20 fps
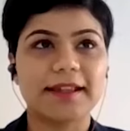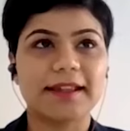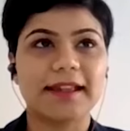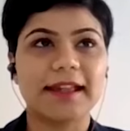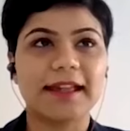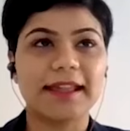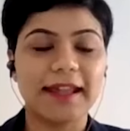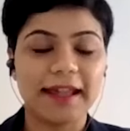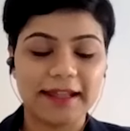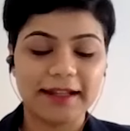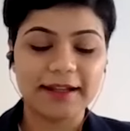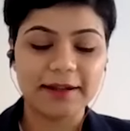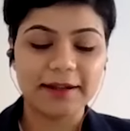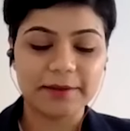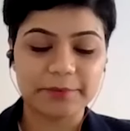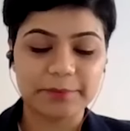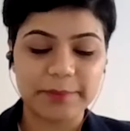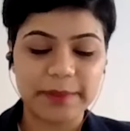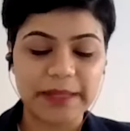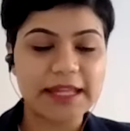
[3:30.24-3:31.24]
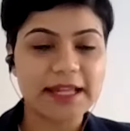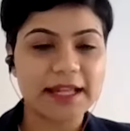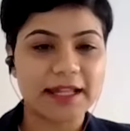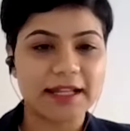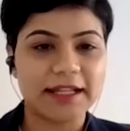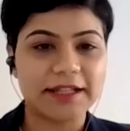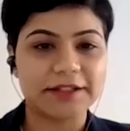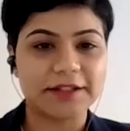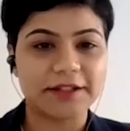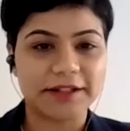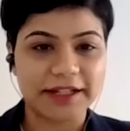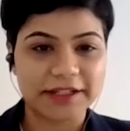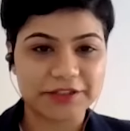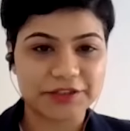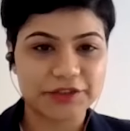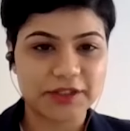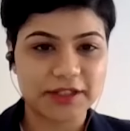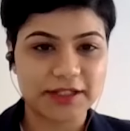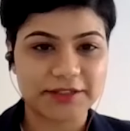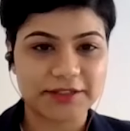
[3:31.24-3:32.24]
and, and uh, being an
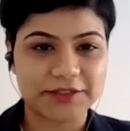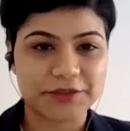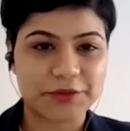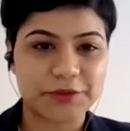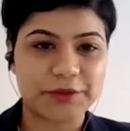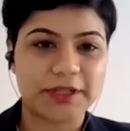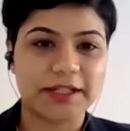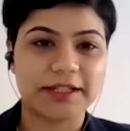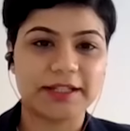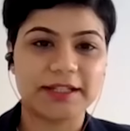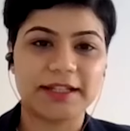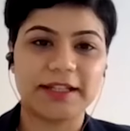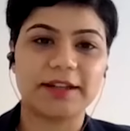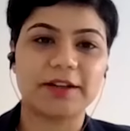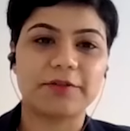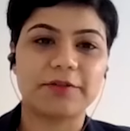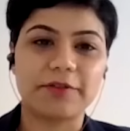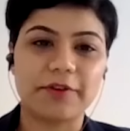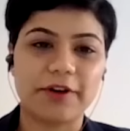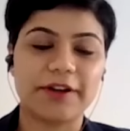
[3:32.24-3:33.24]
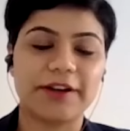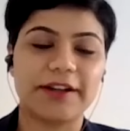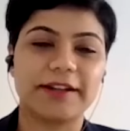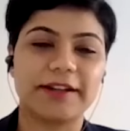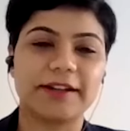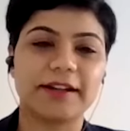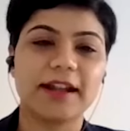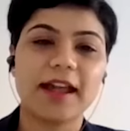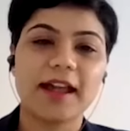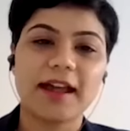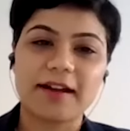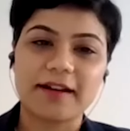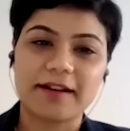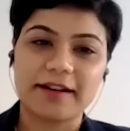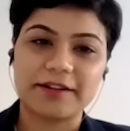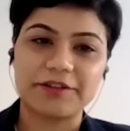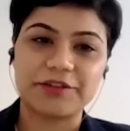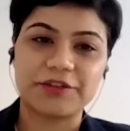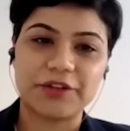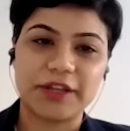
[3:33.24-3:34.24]
international student in a foreign
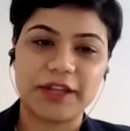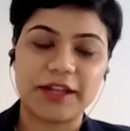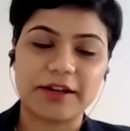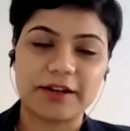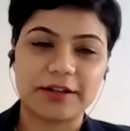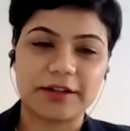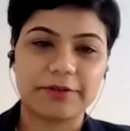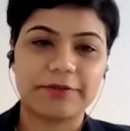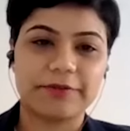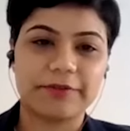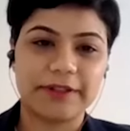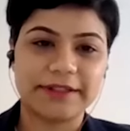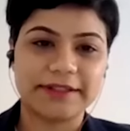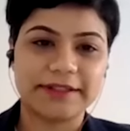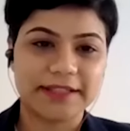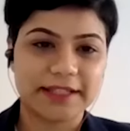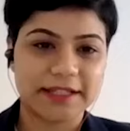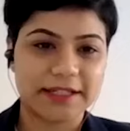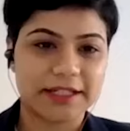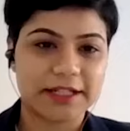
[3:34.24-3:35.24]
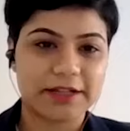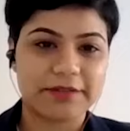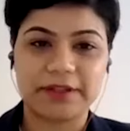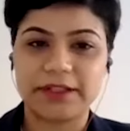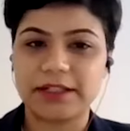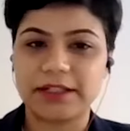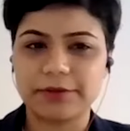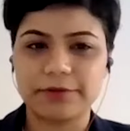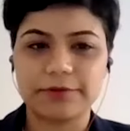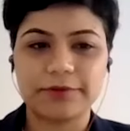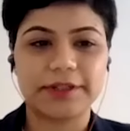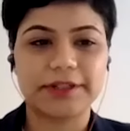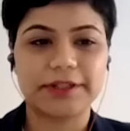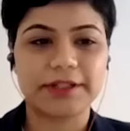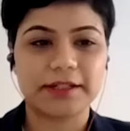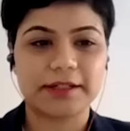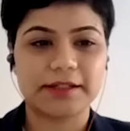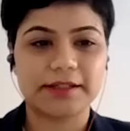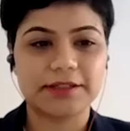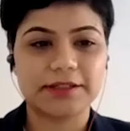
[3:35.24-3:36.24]
country, a different city with
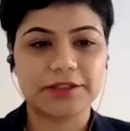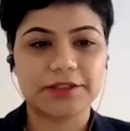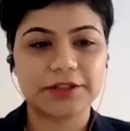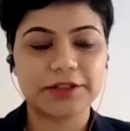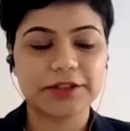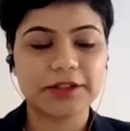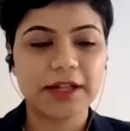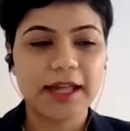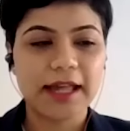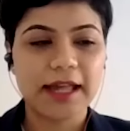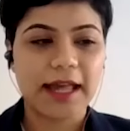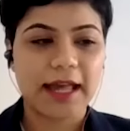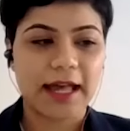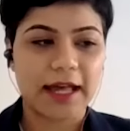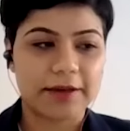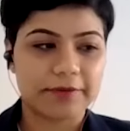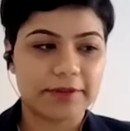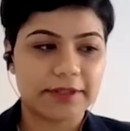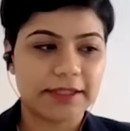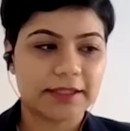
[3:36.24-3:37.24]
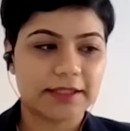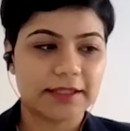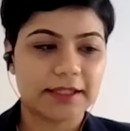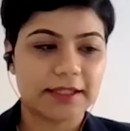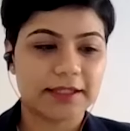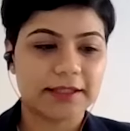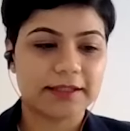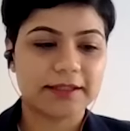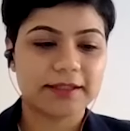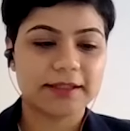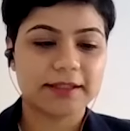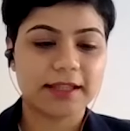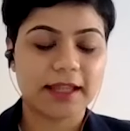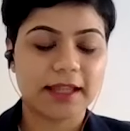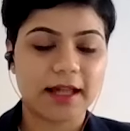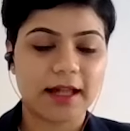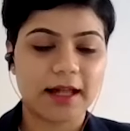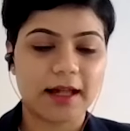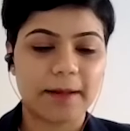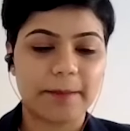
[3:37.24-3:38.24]
different culture, having this
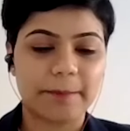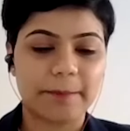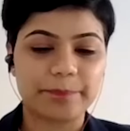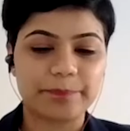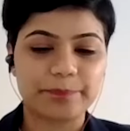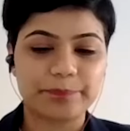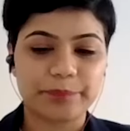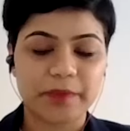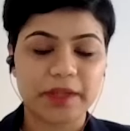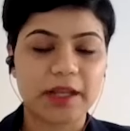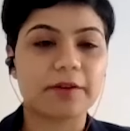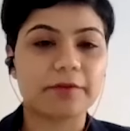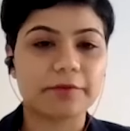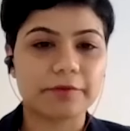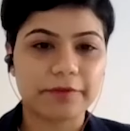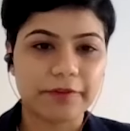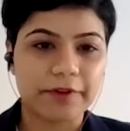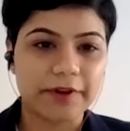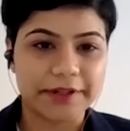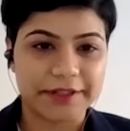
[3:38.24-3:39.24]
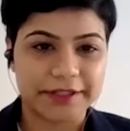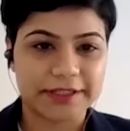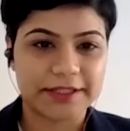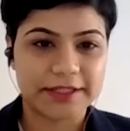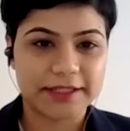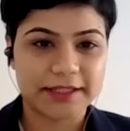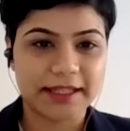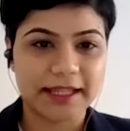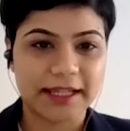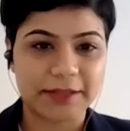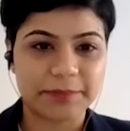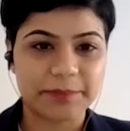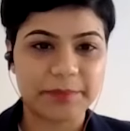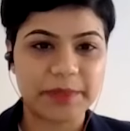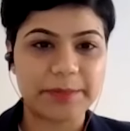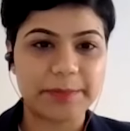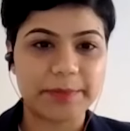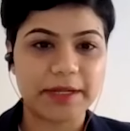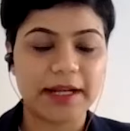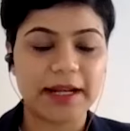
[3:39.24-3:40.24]
um, comfort that
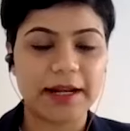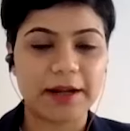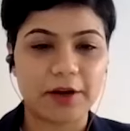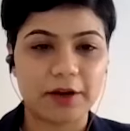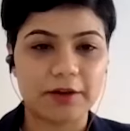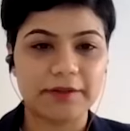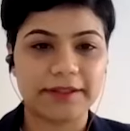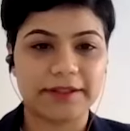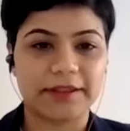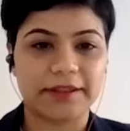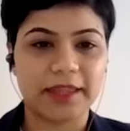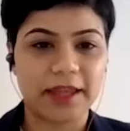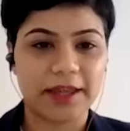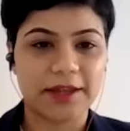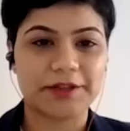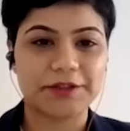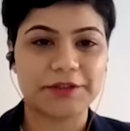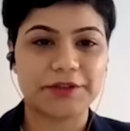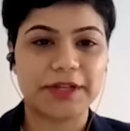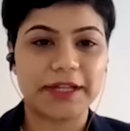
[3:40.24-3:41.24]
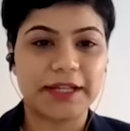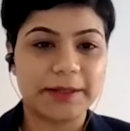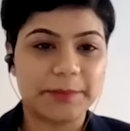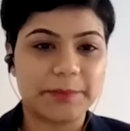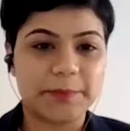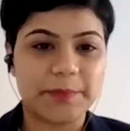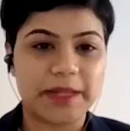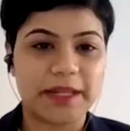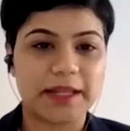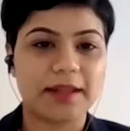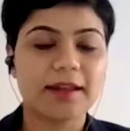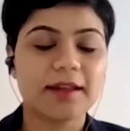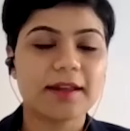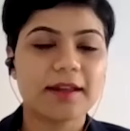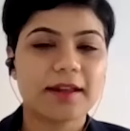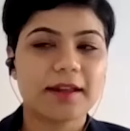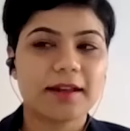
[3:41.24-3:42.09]
people are always there to help me,